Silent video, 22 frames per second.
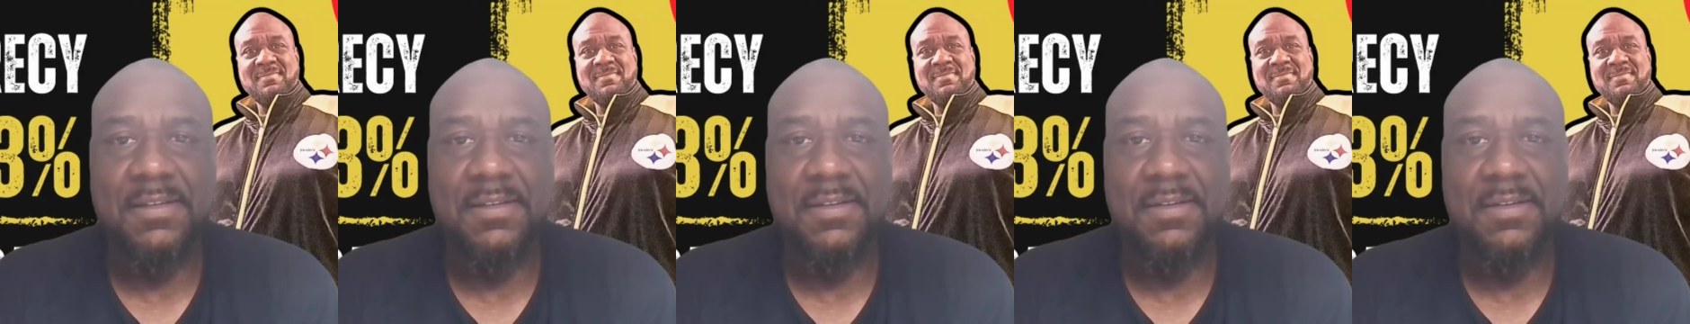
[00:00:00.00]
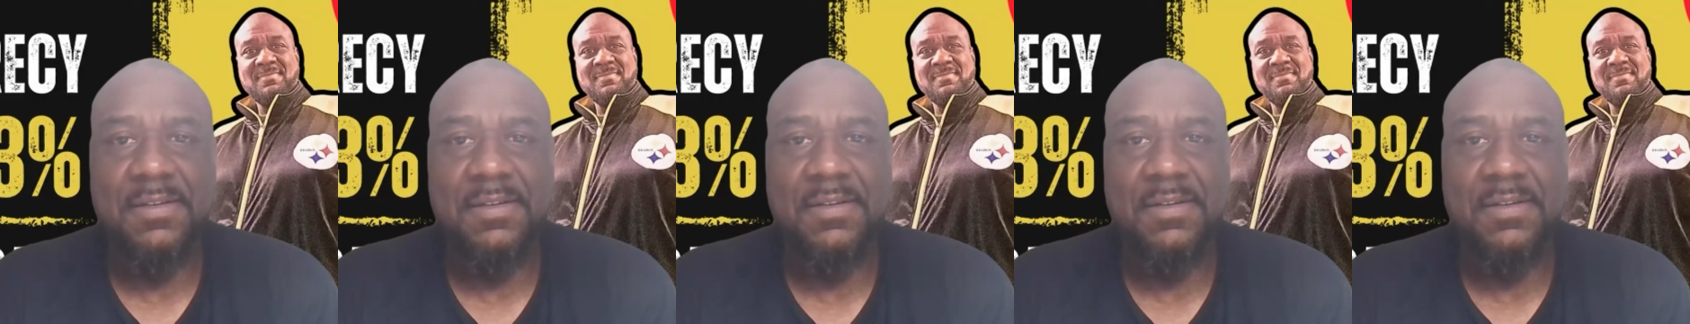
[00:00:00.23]

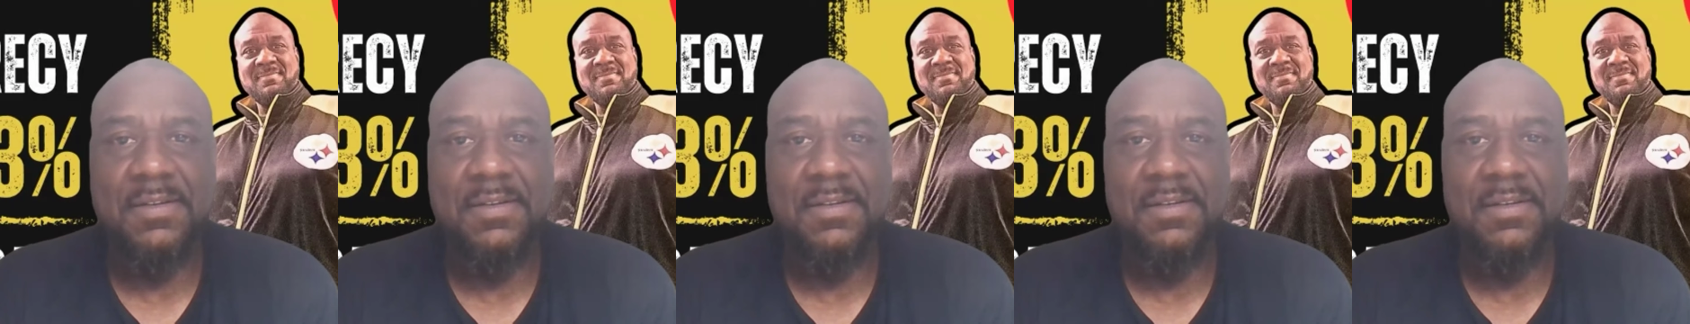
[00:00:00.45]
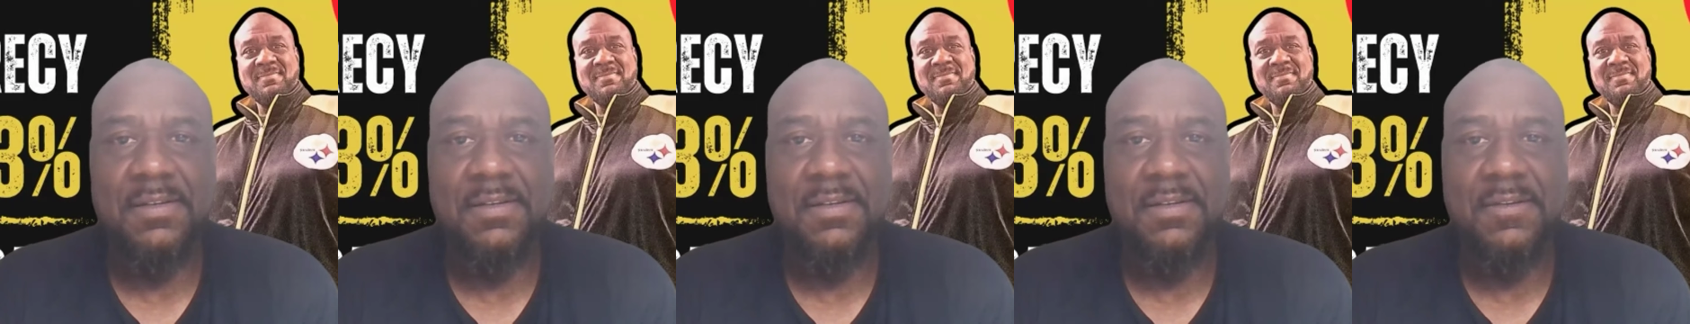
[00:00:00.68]

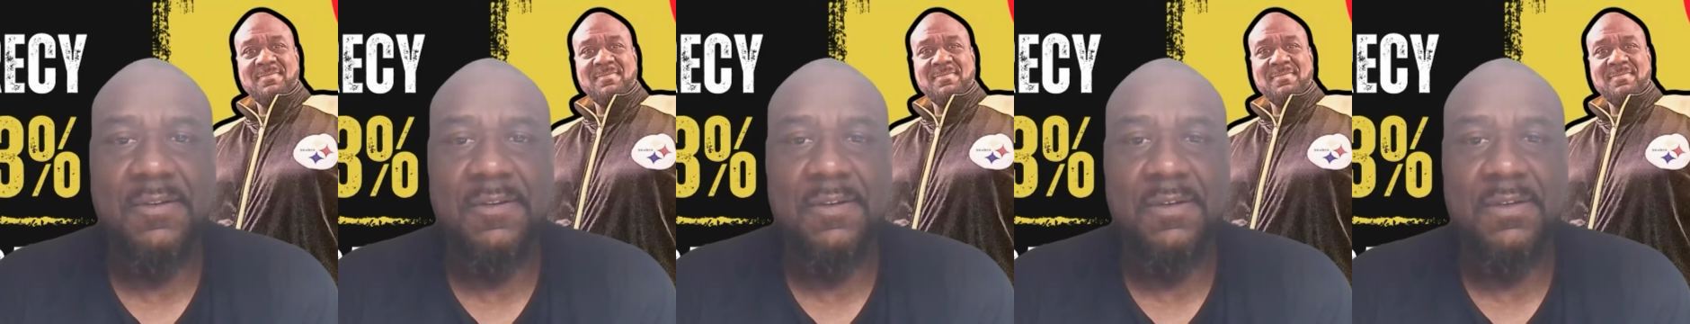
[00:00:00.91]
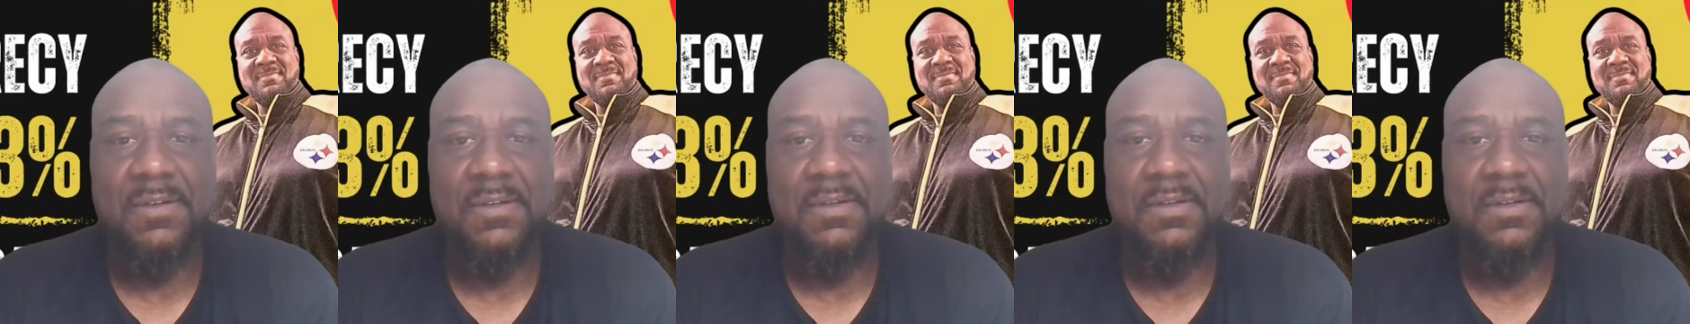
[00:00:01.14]

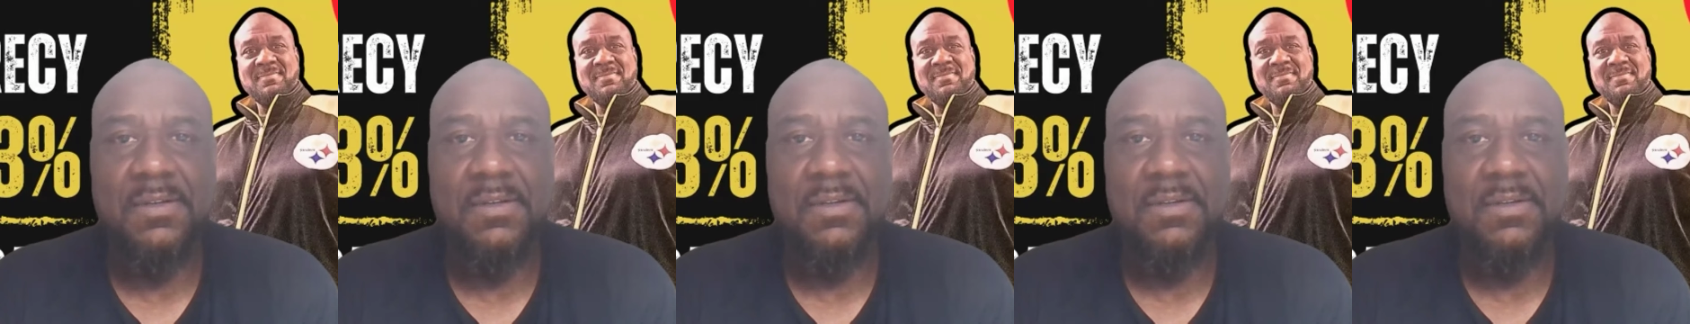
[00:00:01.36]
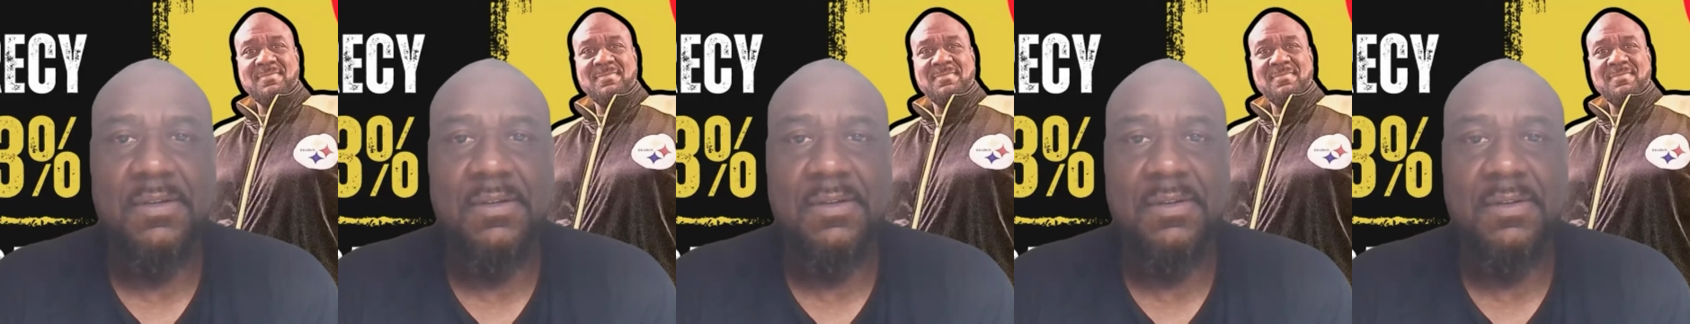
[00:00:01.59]

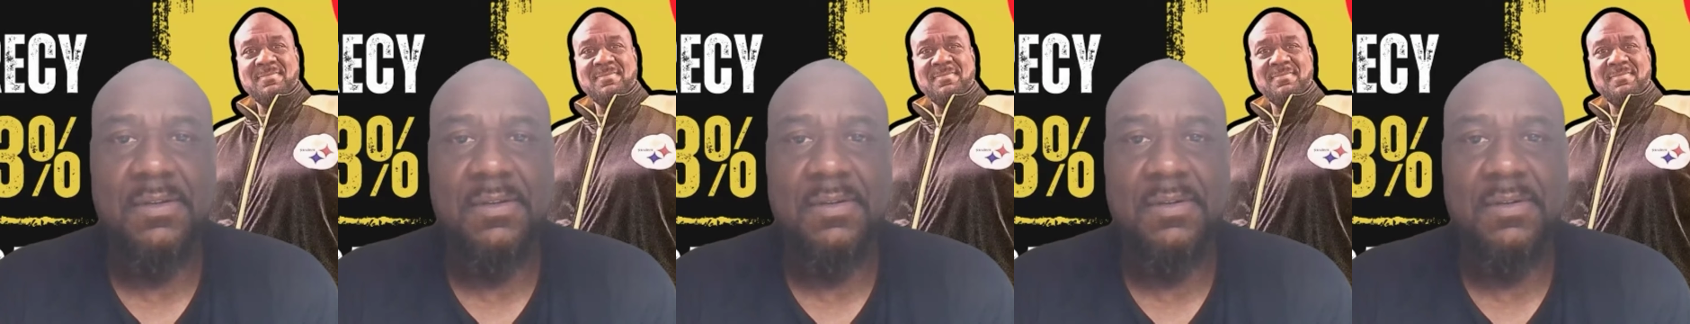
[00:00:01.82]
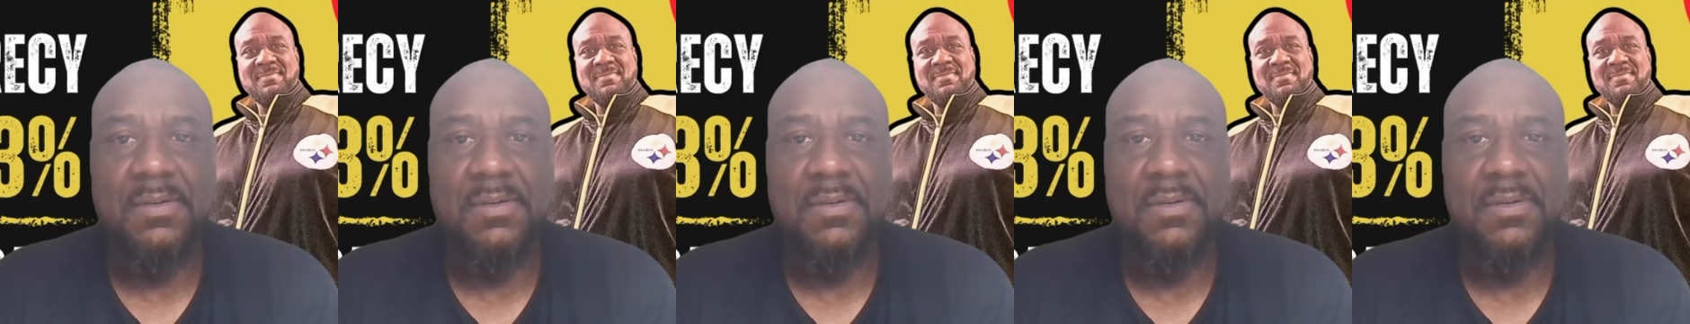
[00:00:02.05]

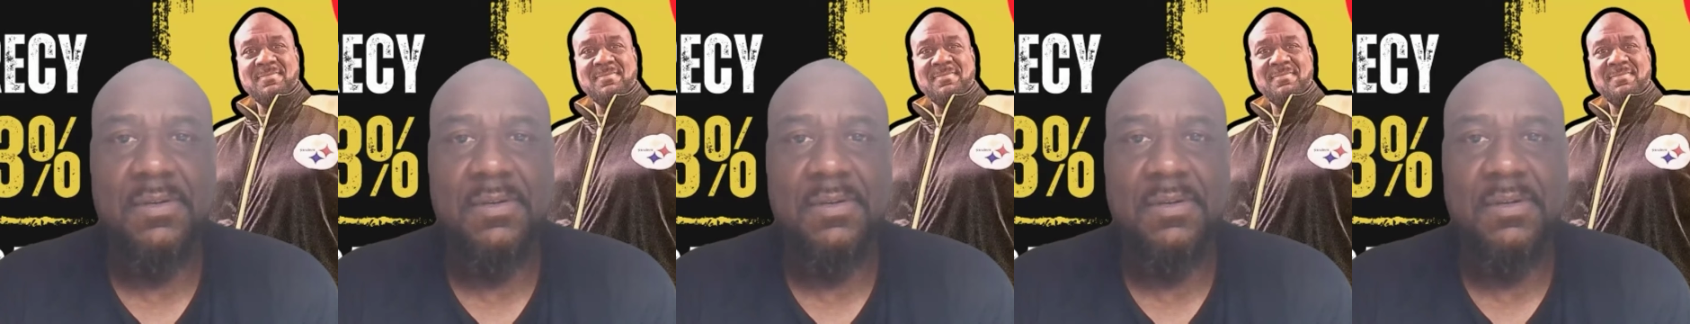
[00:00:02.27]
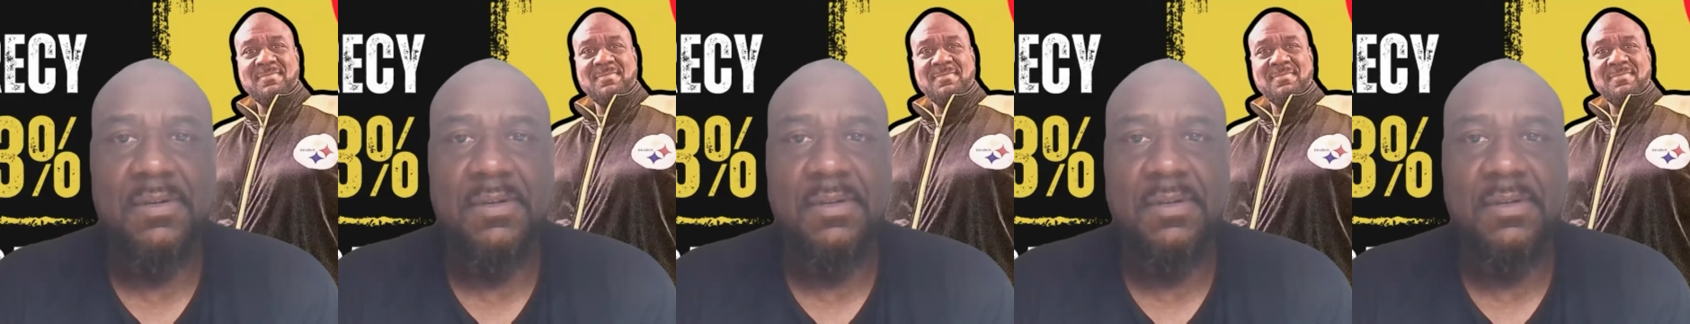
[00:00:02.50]
No one is speaking in this clip.